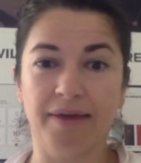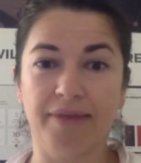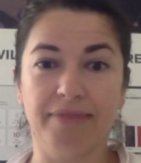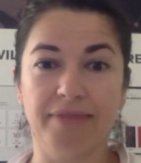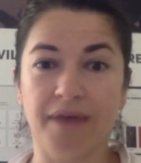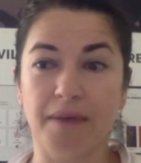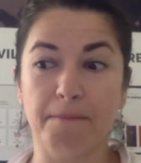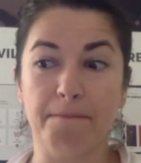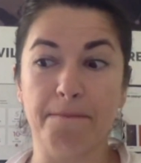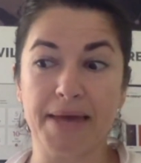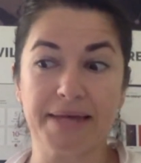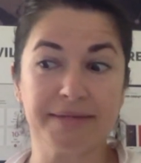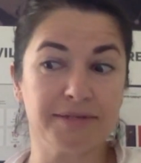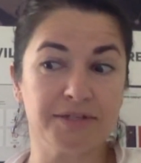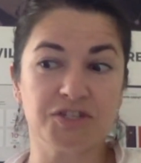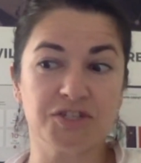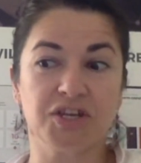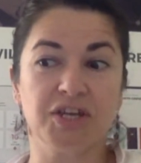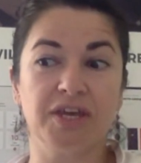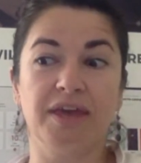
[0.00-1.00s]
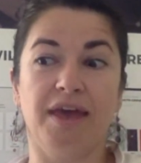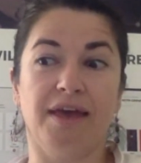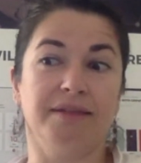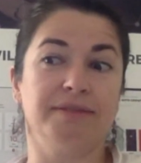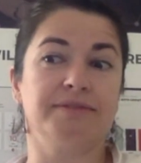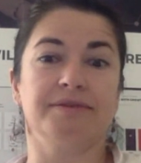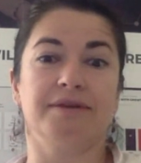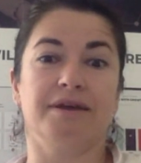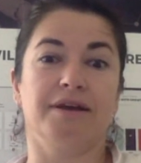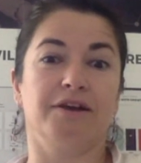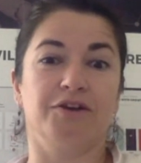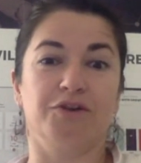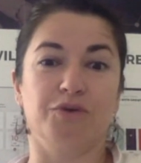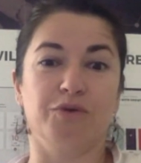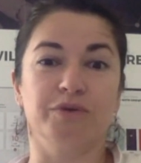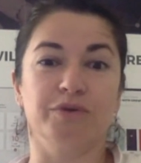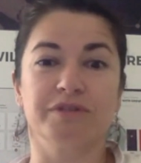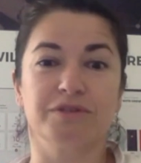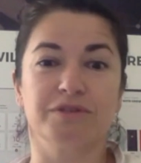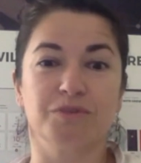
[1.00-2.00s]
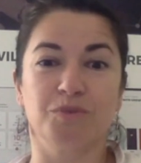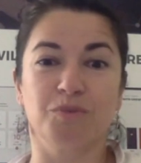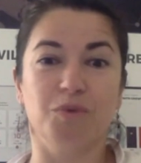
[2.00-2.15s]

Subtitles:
the message gets across the